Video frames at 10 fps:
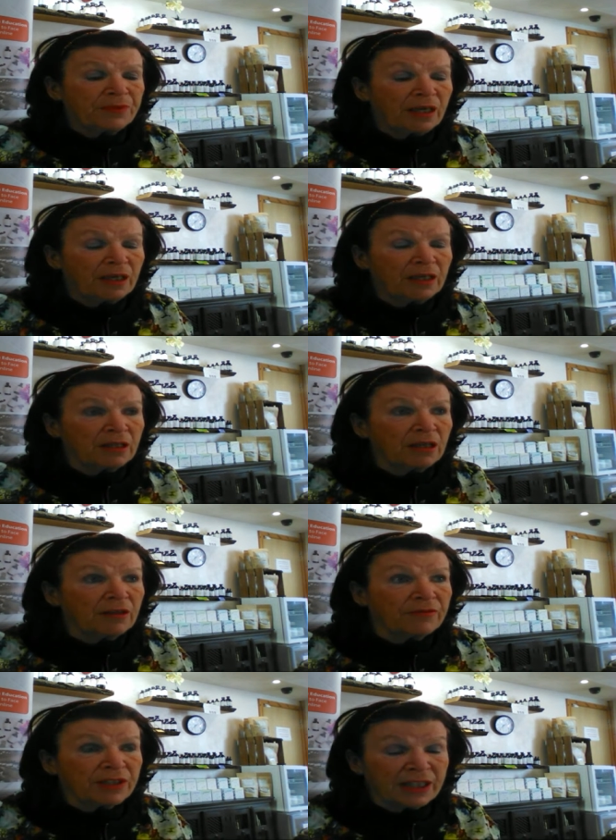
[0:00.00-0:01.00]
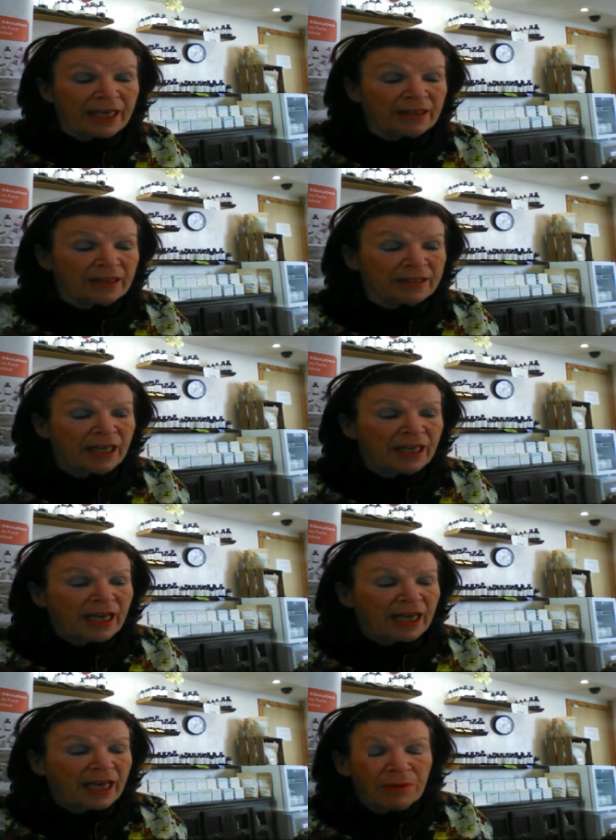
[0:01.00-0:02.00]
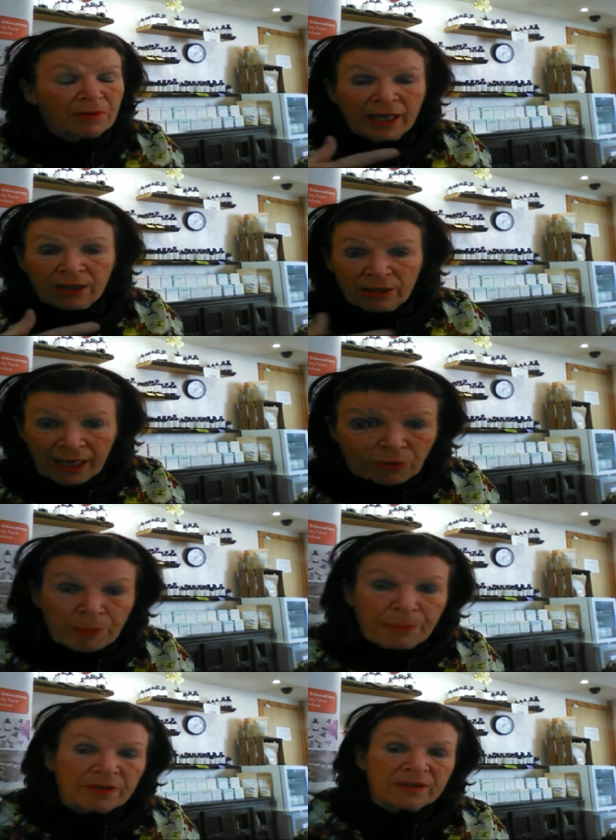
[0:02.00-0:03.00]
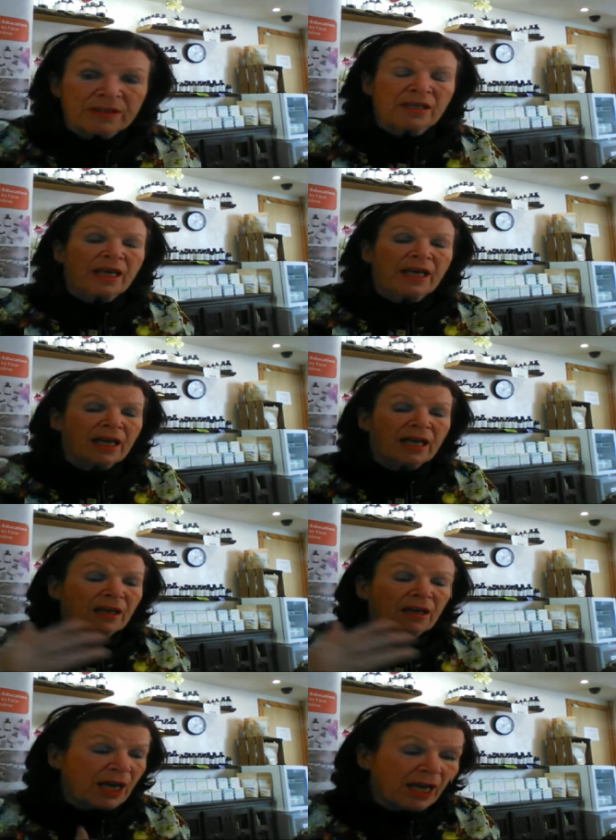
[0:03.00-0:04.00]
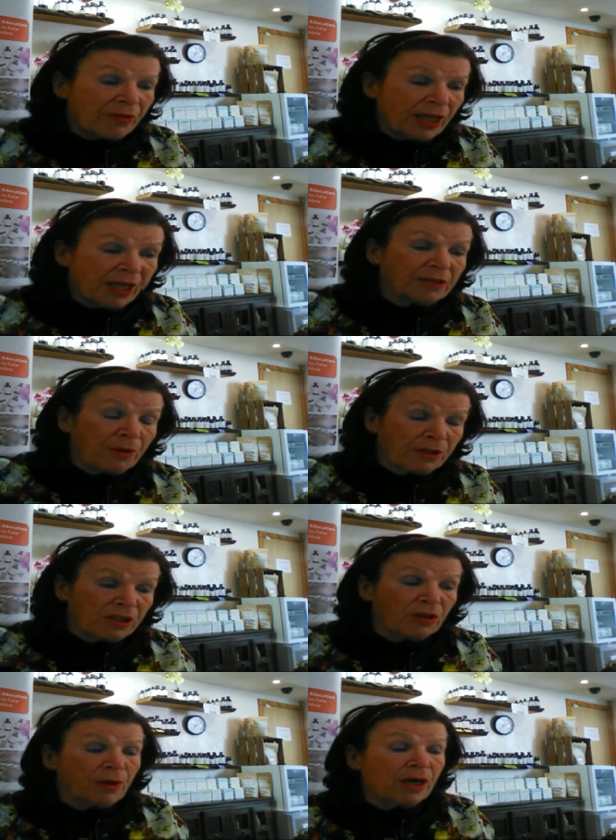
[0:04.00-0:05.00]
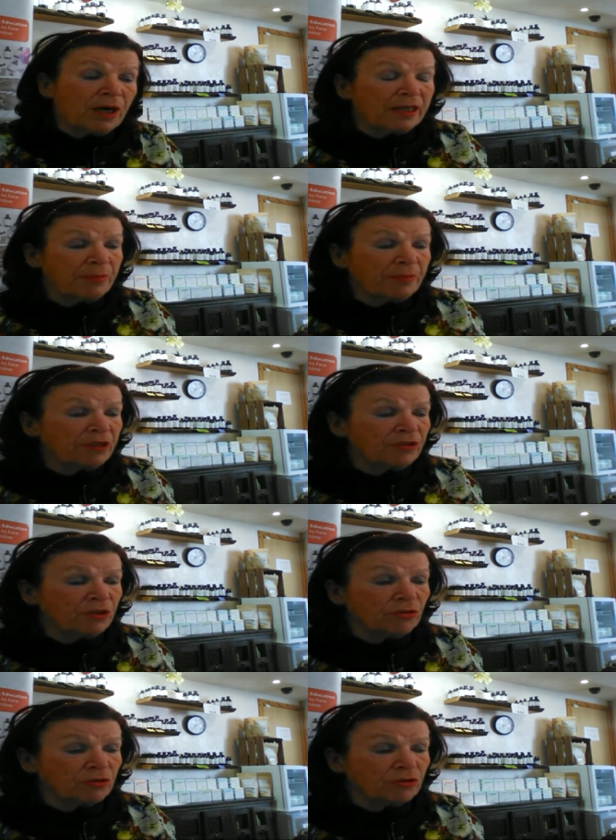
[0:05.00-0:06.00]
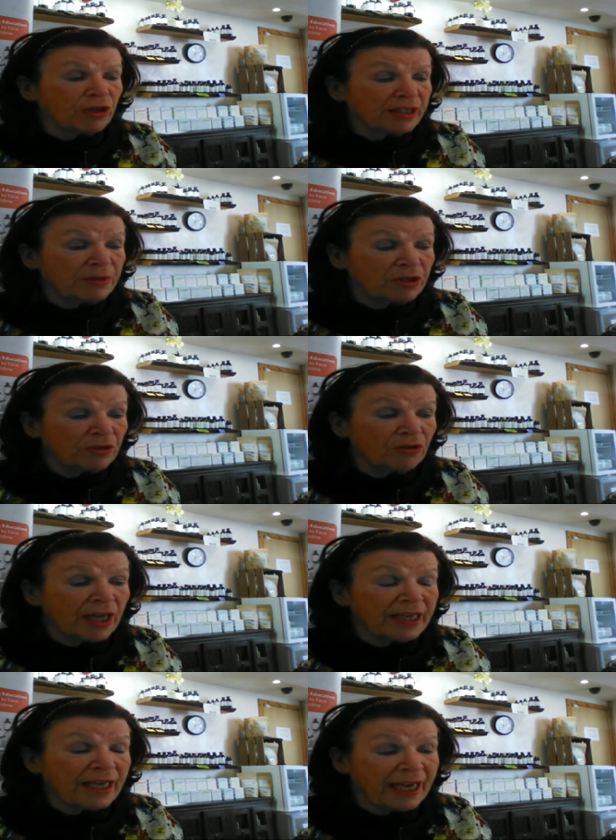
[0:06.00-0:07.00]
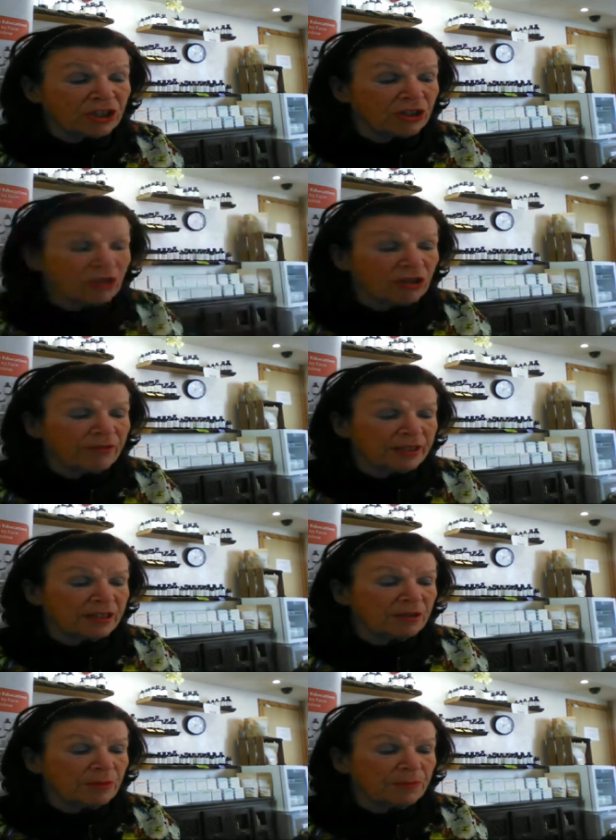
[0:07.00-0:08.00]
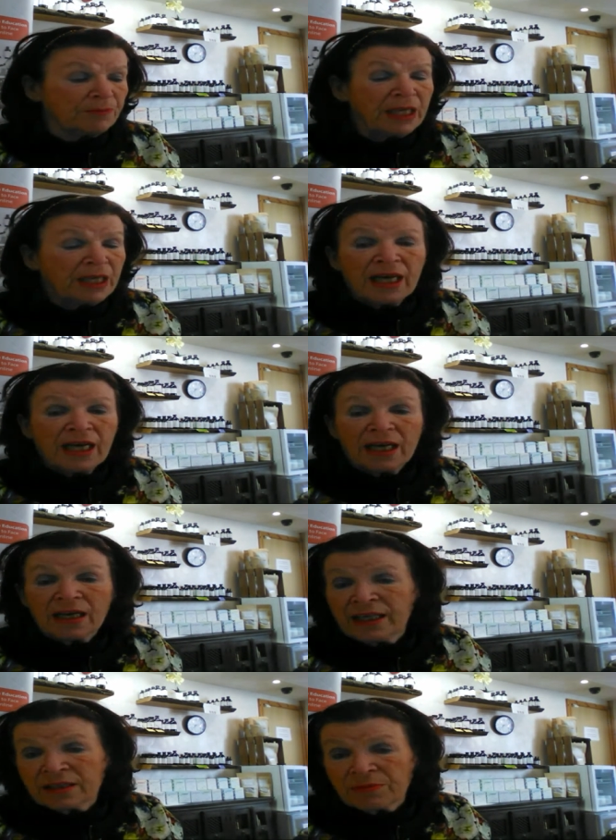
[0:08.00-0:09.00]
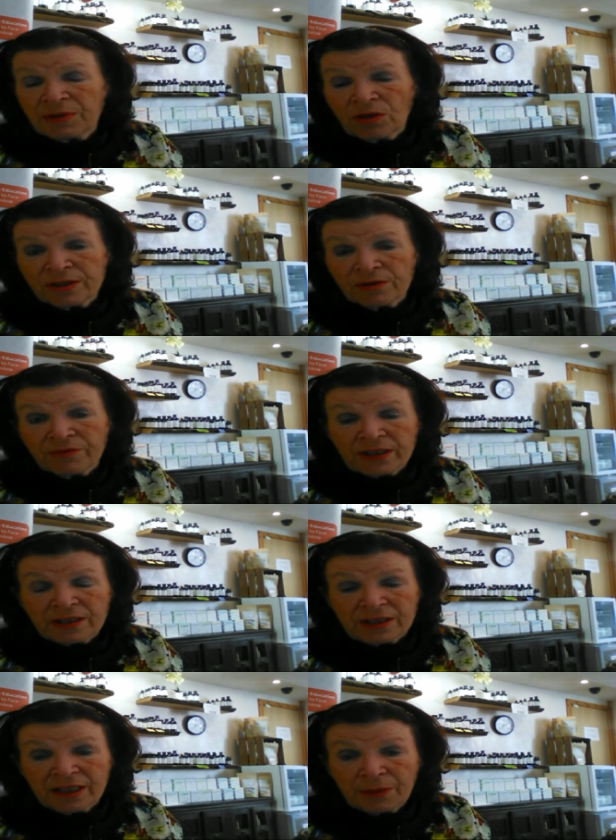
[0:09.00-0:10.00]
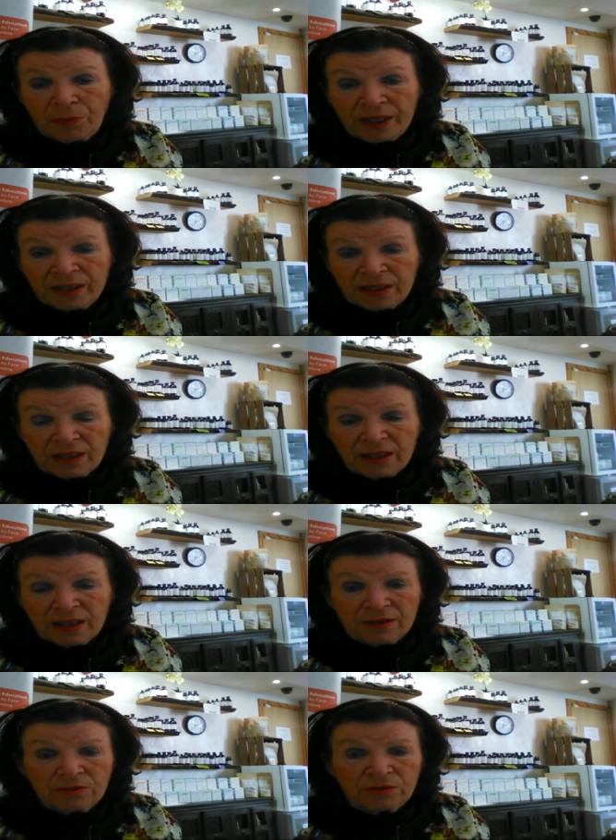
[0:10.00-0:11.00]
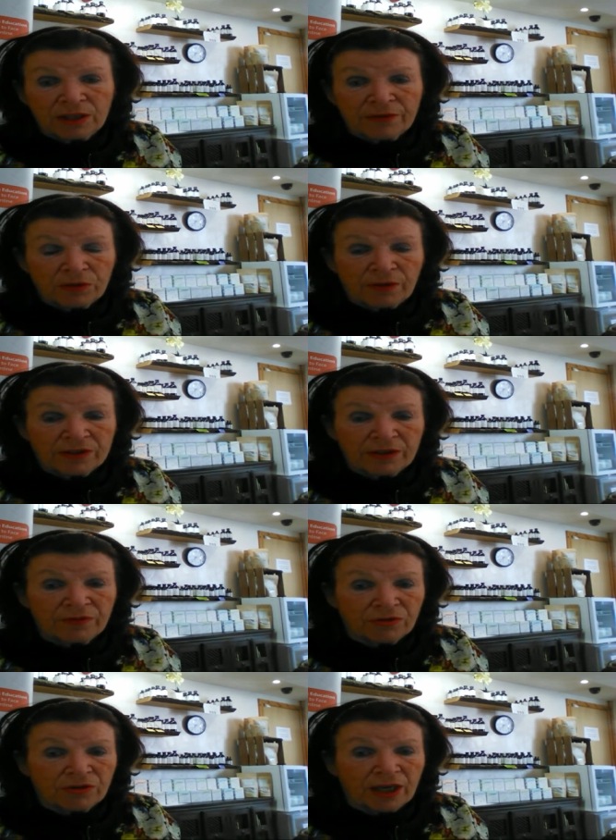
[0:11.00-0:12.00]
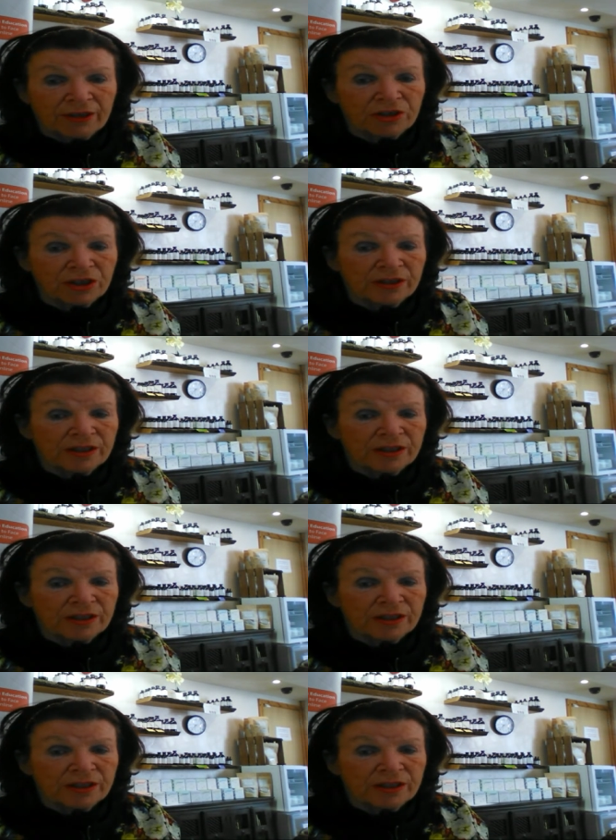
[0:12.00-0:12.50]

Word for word: uh, of cells, um, like like ripples, um, and that's done partly by the neurotransmitter-like action of histamine. Uh, histamine also affects the sleep-wake cycle. So any of you have severe allergies